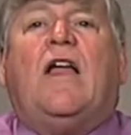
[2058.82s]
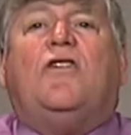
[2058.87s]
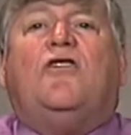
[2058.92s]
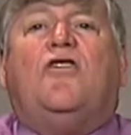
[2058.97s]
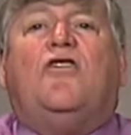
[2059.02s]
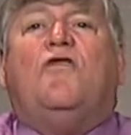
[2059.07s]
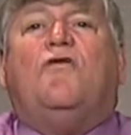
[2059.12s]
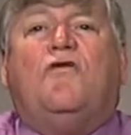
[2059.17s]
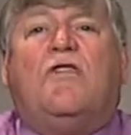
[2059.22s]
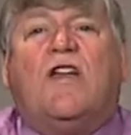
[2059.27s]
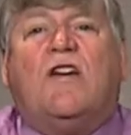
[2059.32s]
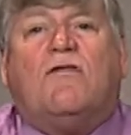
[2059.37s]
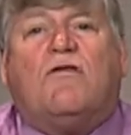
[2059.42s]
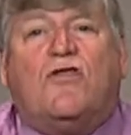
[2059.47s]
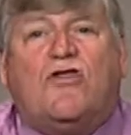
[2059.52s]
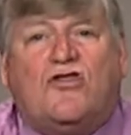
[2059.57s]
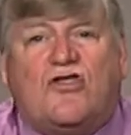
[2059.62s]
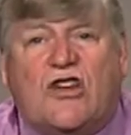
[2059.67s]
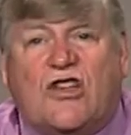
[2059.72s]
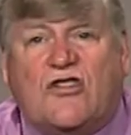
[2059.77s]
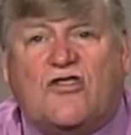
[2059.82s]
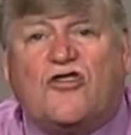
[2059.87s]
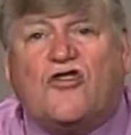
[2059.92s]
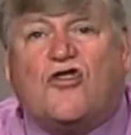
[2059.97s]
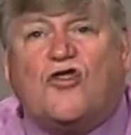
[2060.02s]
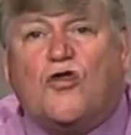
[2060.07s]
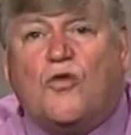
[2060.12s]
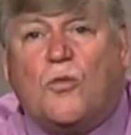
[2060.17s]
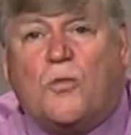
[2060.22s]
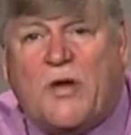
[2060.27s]
due diligence
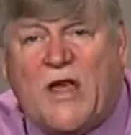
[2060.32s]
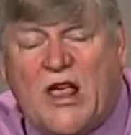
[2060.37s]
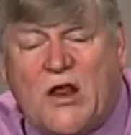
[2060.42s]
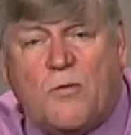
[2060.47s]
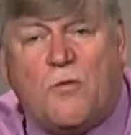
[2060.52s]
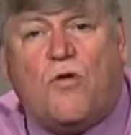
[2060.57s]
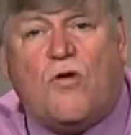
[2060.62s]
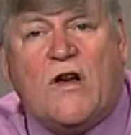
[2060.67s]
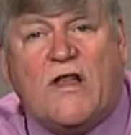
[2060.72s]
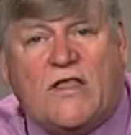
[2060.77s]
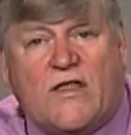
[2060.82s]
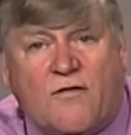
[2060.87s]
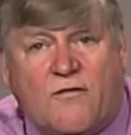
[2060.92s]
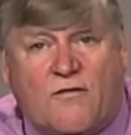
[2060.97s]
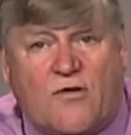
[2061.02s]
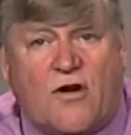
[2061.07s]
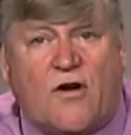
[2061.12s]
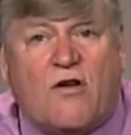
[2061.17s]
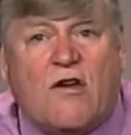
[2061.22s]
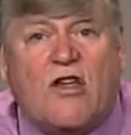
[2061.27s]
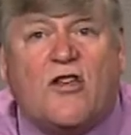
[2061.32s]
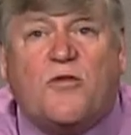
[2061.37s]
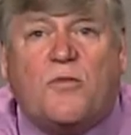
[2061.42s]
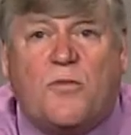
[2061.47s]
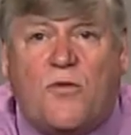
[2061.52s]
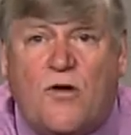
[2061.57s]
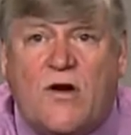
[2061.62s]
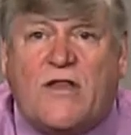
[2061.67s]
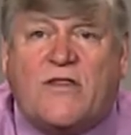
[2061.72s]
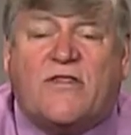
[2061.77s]
to pinpoint the various
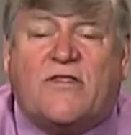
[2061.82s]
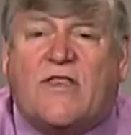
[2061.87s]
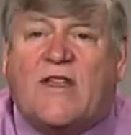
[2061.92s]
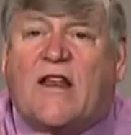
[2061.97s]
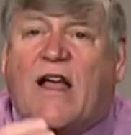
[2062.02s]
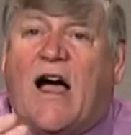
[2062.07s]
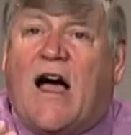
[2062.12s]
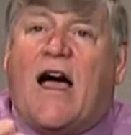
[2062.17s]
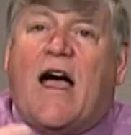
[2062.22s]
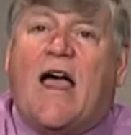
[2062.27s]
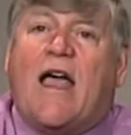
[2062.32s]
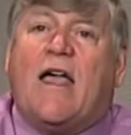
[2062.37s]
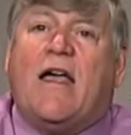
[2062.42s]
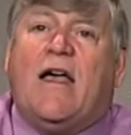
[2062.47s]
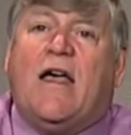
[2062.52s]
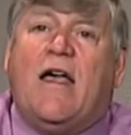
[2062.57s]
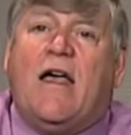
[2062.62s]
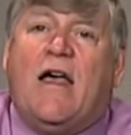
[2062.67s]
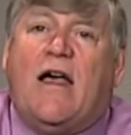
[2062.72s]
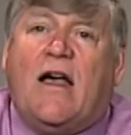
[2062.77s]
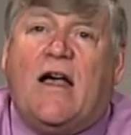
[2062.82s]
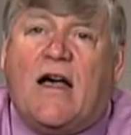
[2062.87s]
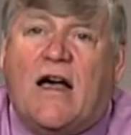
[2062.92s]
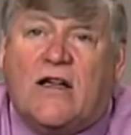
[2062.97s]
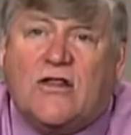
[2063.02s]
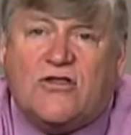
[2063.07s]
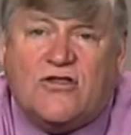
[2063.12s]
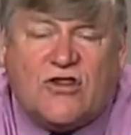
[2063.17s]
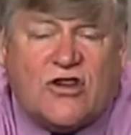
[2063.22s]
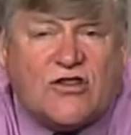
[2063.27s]
points that I
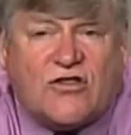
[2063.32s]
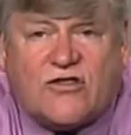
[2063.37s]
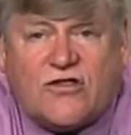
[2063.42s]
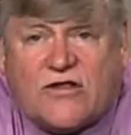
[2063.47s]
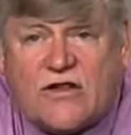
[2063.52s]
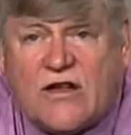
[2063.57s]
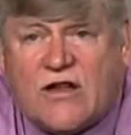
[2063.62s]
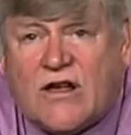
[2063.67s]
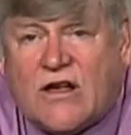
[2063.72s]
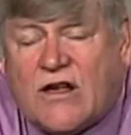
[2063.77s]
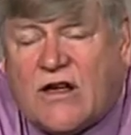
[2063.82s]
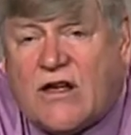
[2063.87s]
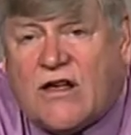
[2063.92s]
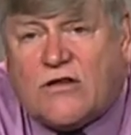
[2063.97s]
uh, just uh,